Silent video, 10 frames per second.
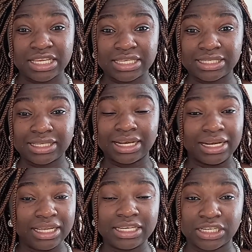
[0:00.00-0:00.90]
He's a
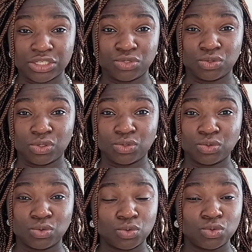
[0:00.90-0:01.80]
leader to,
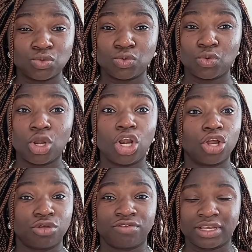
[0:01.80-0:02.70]
to, to a
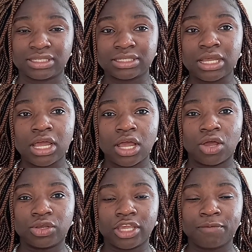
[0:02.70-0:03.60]
lot of us.
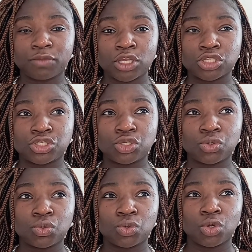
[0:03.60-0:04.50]
Okay,
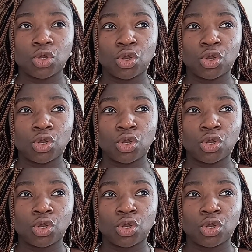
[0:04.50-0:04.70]
so